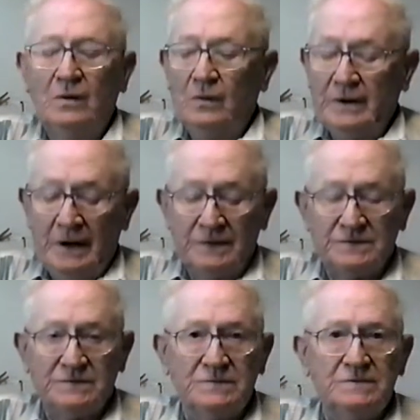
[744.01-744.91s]
Oh
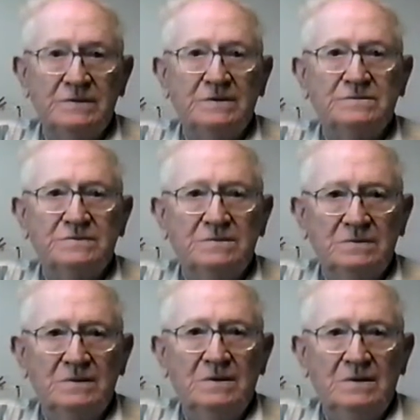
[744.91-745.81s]
yes, yes.
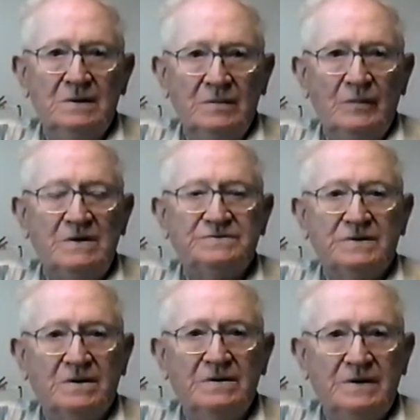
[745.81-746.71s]

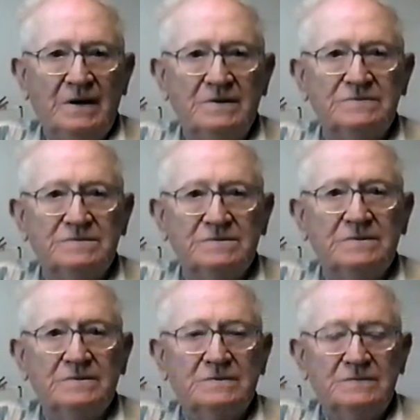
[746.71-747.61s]
Basically yes.
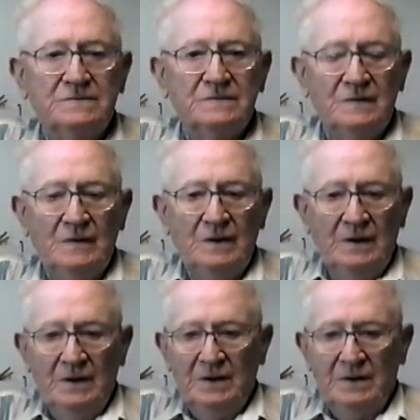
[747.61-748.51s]

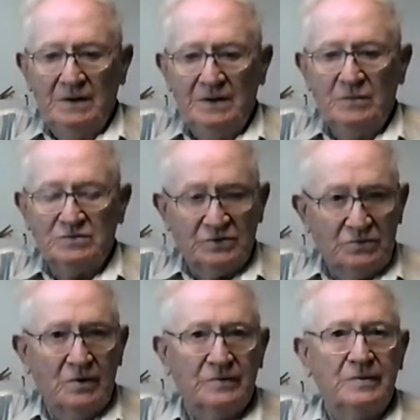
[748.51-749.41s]
And he was a
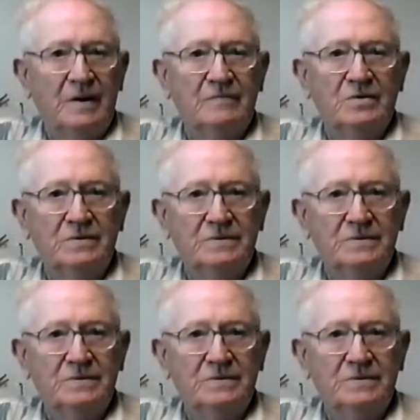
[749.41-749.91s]
truck driver.